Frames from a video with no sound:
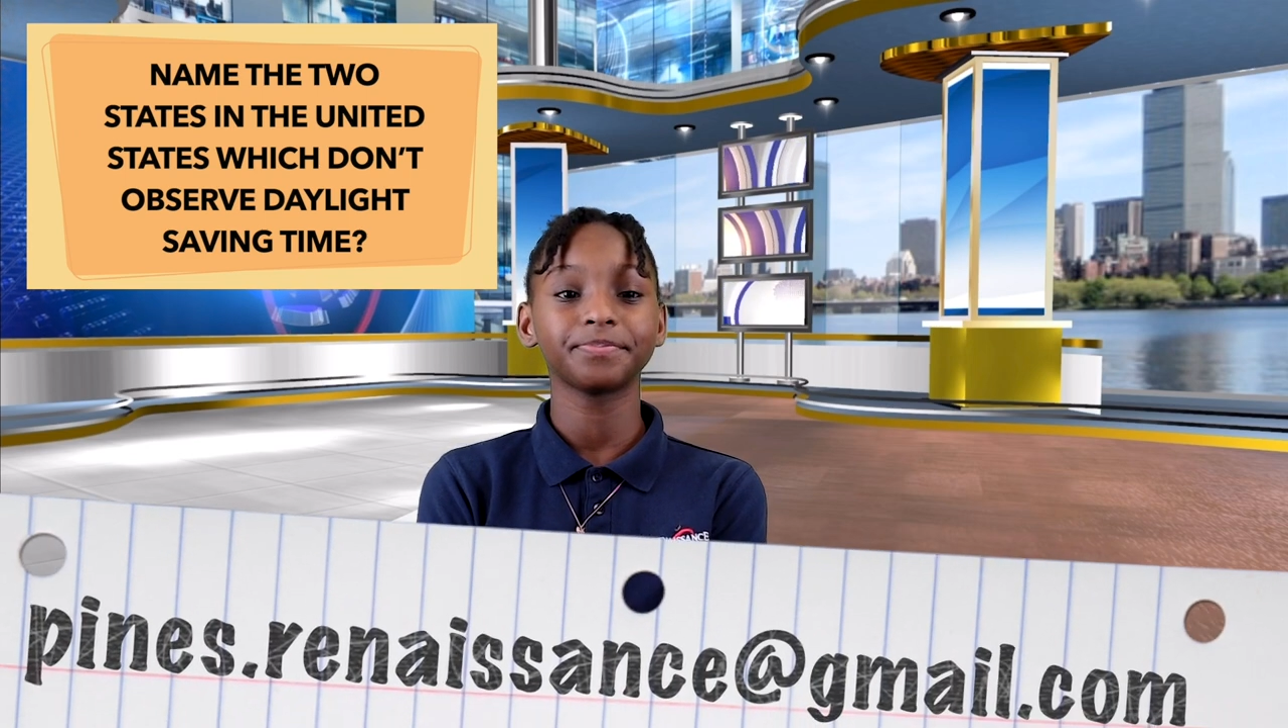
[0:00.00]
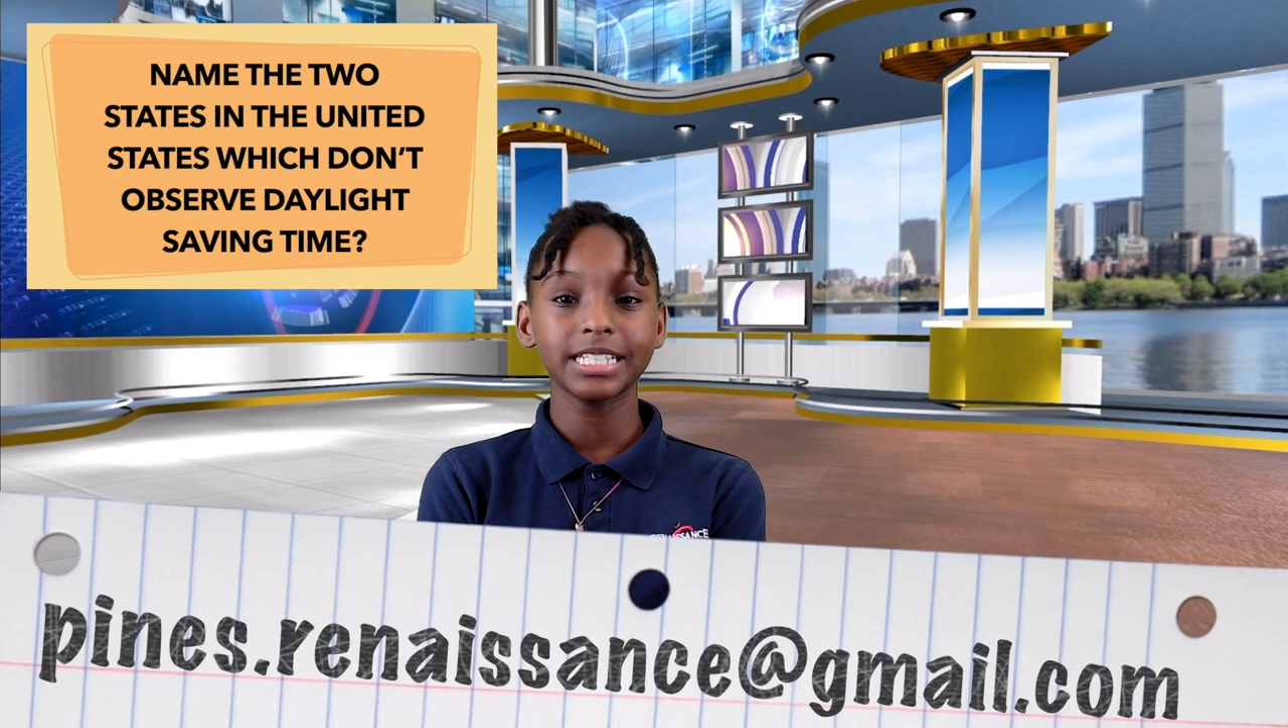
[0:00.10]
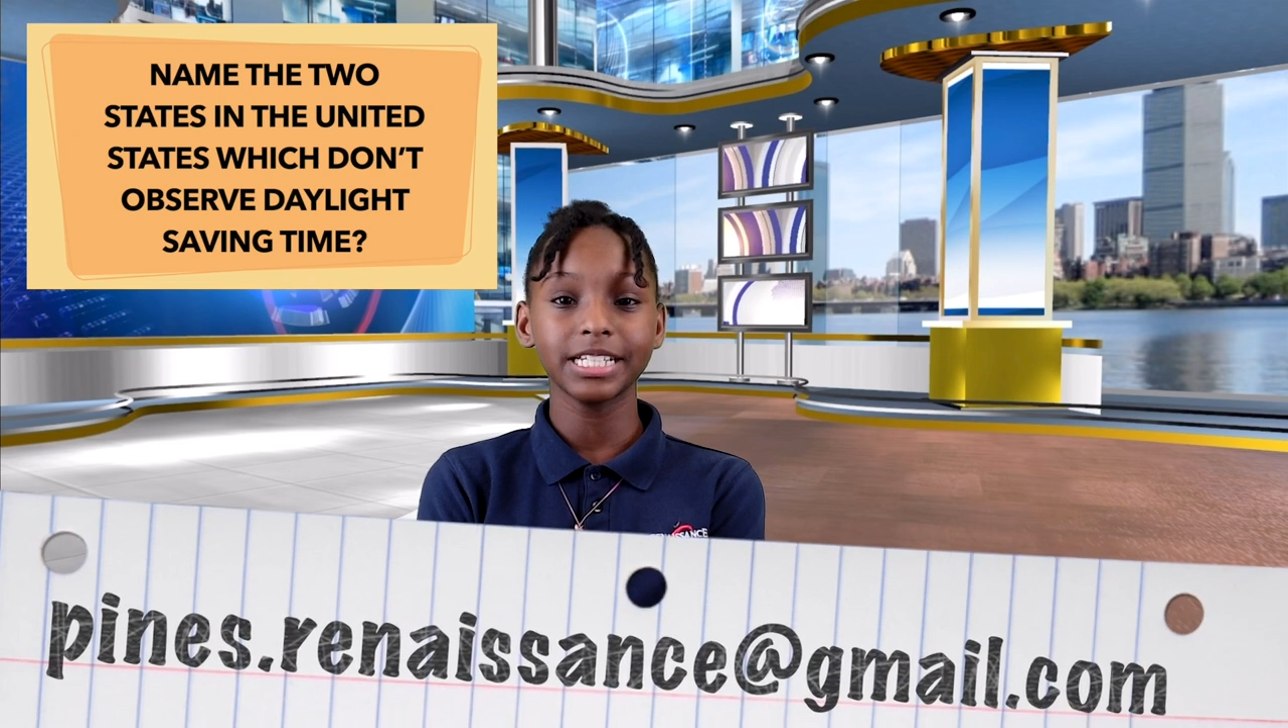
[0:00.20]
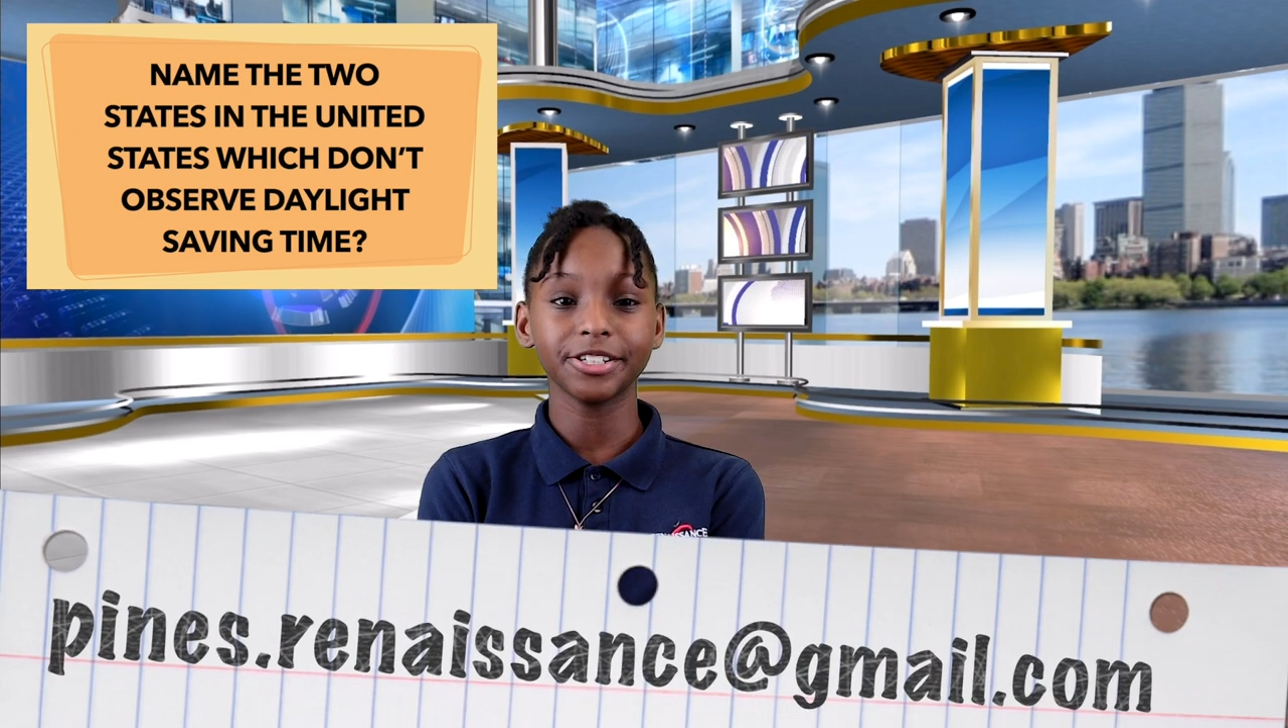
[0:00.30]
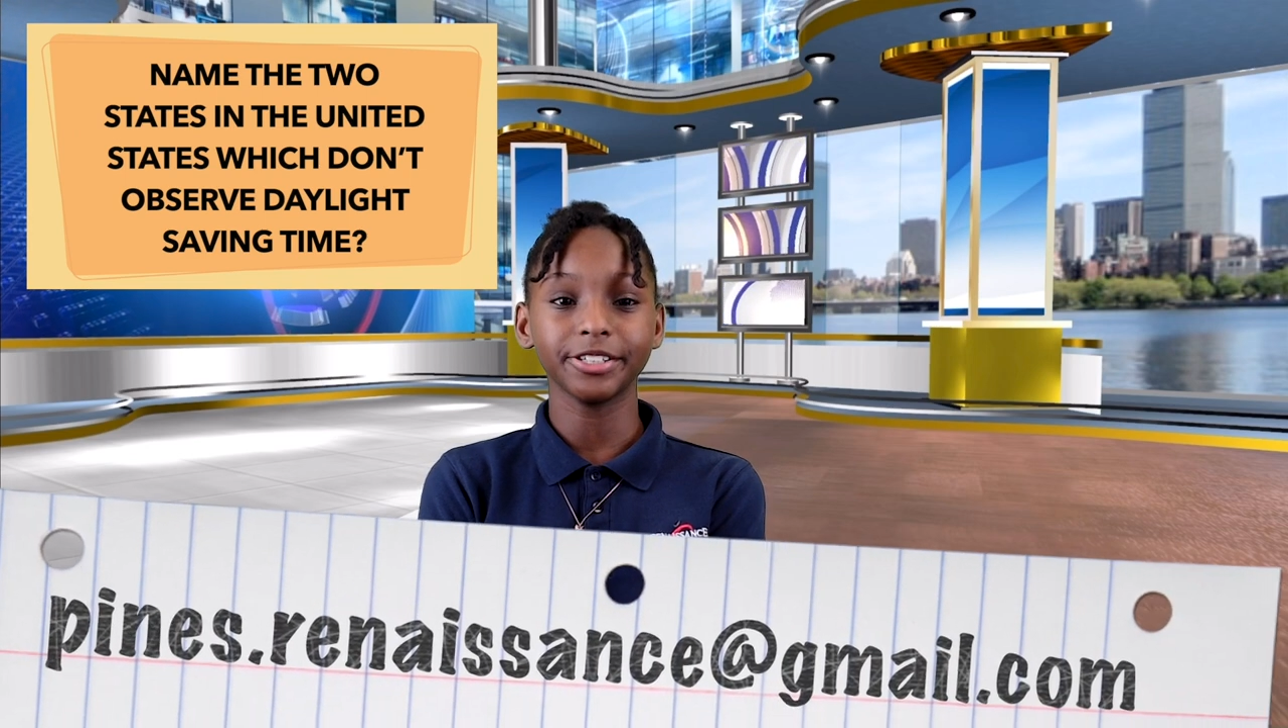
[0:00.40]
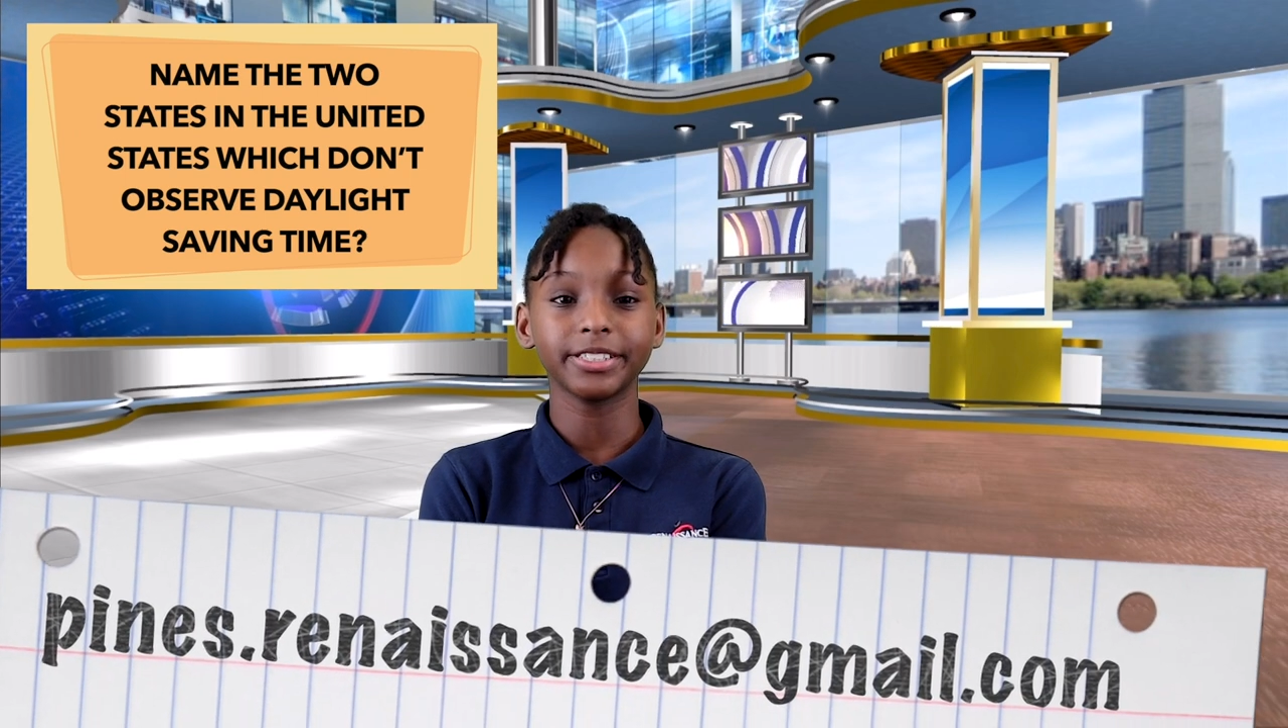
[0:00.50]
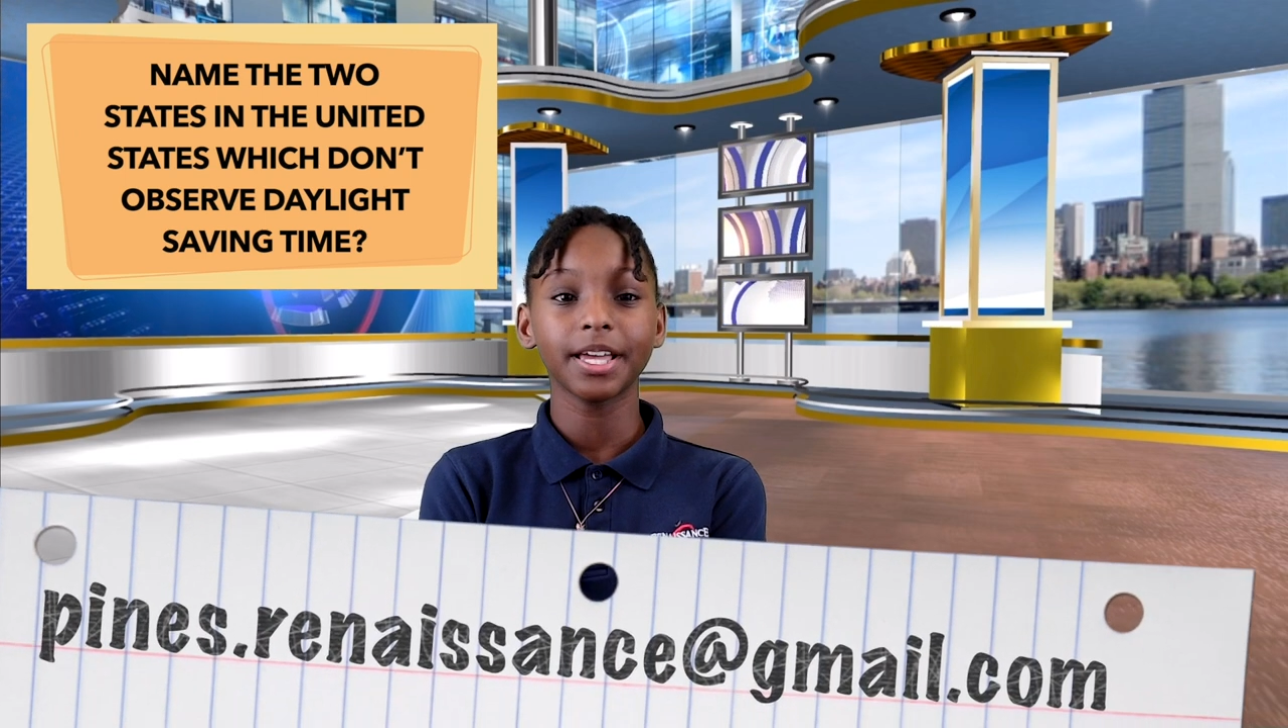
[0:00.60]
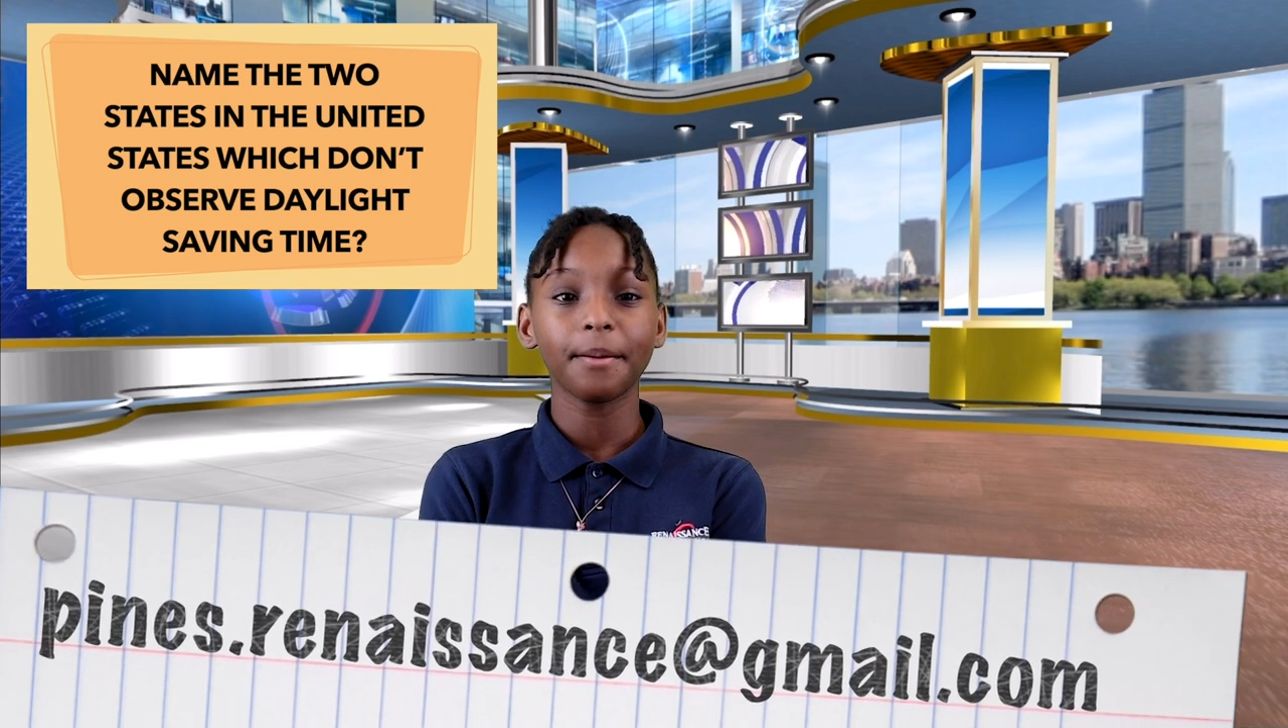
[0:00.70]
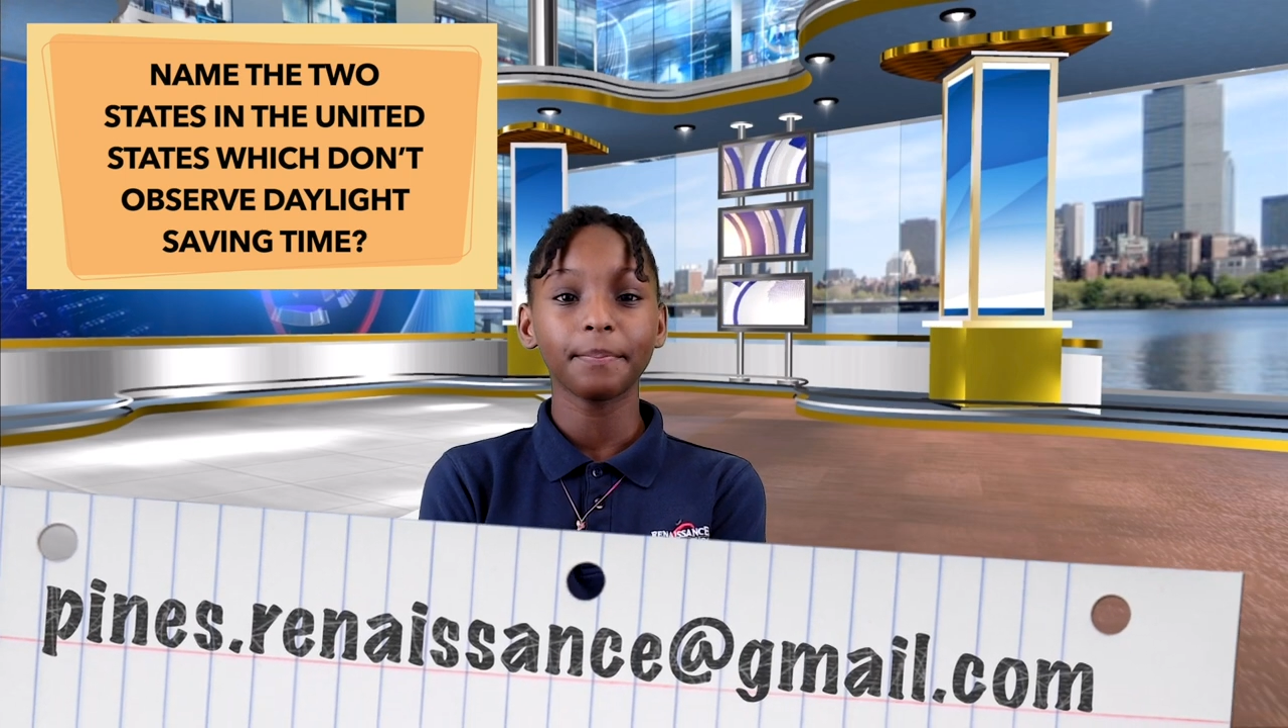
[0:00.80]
Teachers,